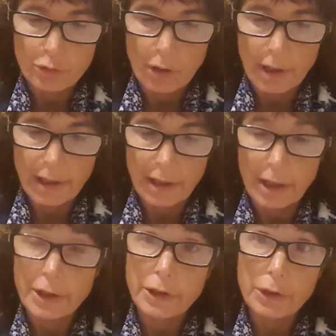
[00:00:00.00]
drawing
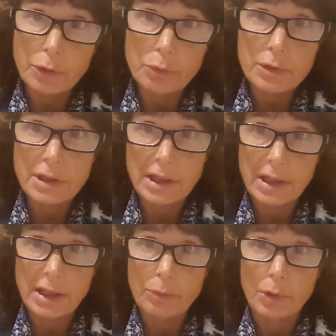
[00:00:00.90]
a
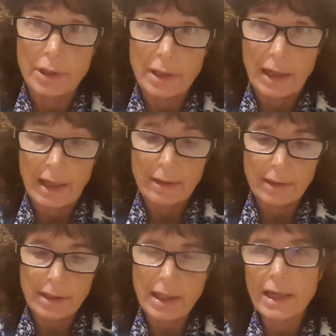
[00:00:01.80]
UT one day,
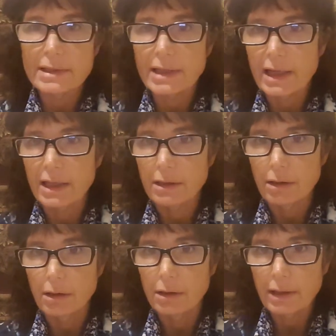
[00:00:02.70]
and he has that in
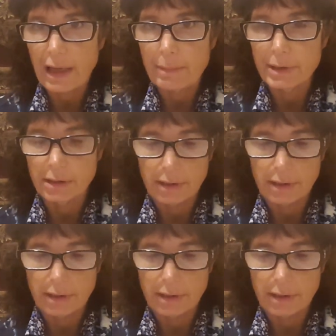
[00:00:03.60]
capital